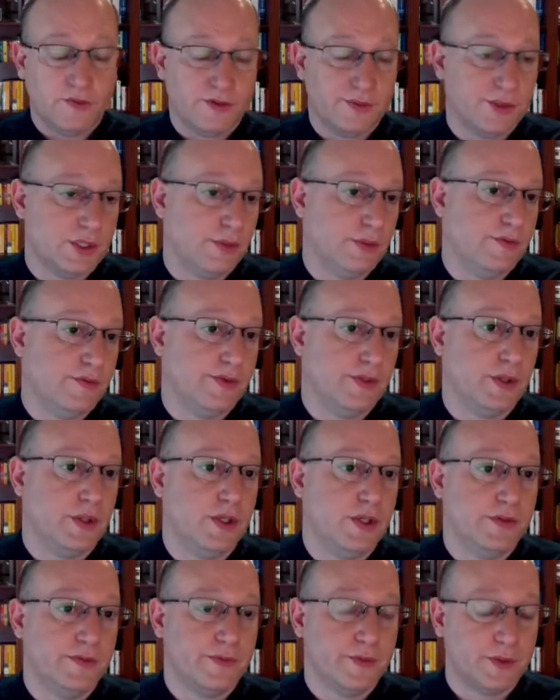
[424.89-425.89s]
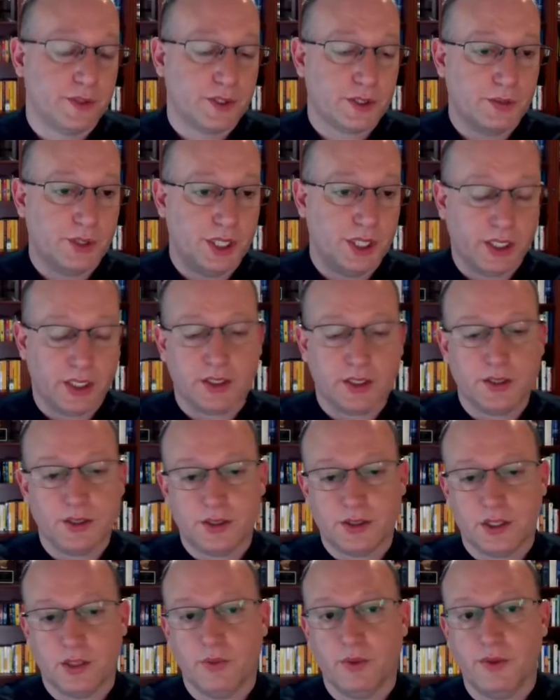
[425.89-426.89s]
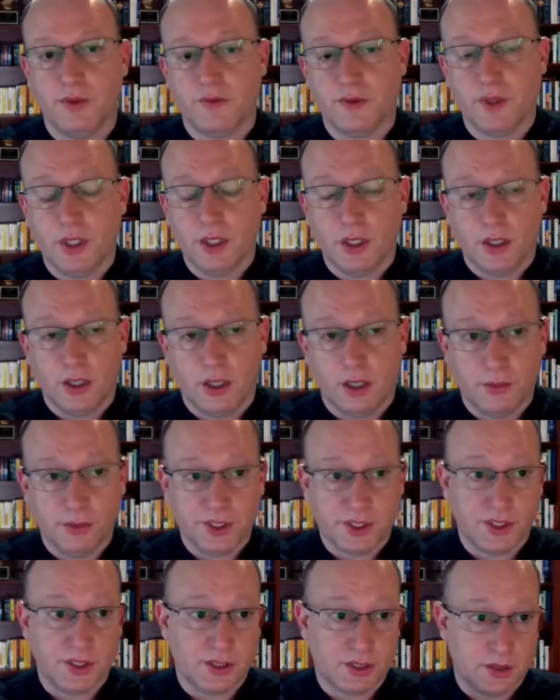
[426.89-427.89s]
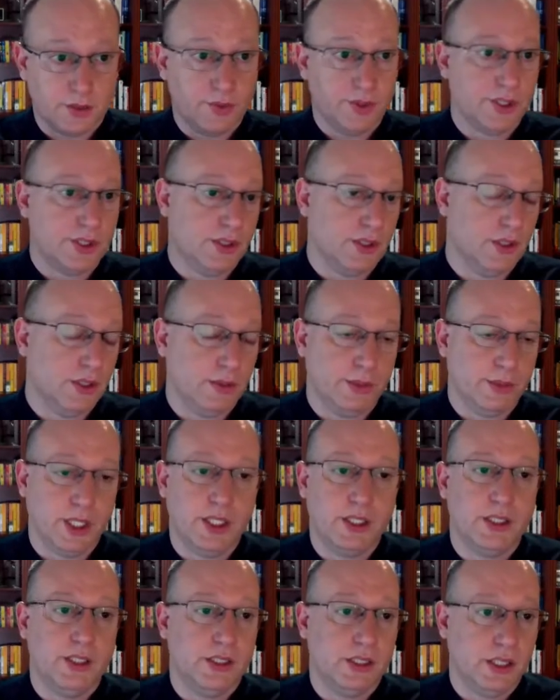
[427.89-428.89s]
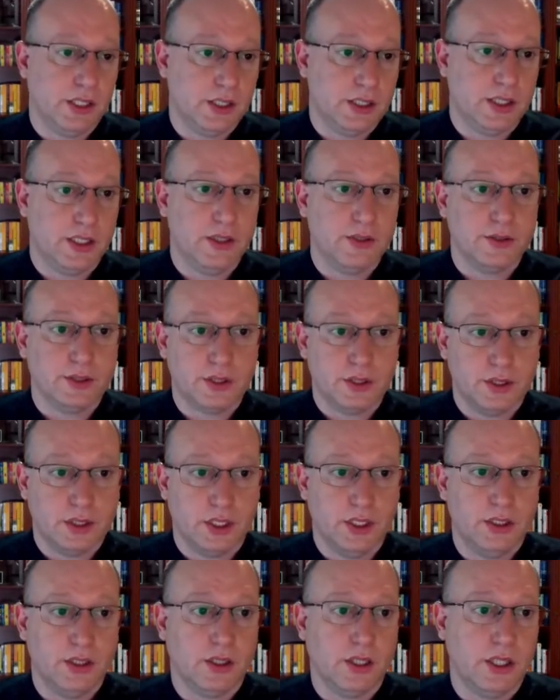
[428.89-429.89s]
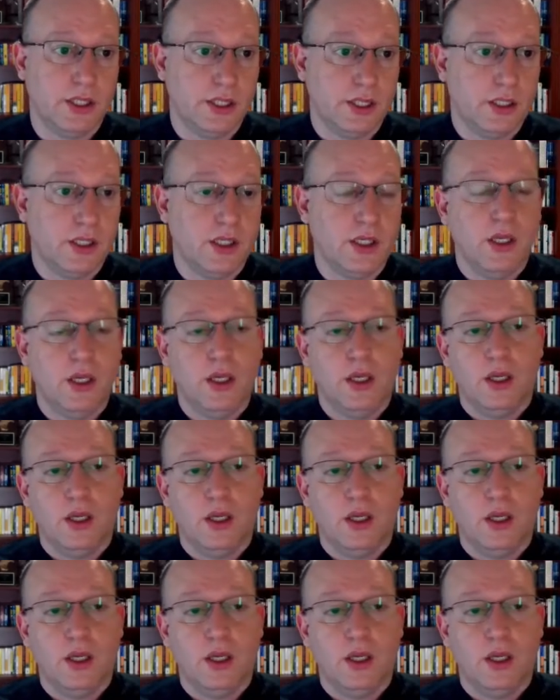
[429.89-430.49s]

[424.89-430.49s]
from some of the law enforcement actions that we've assisted with botnet takedowns and the like.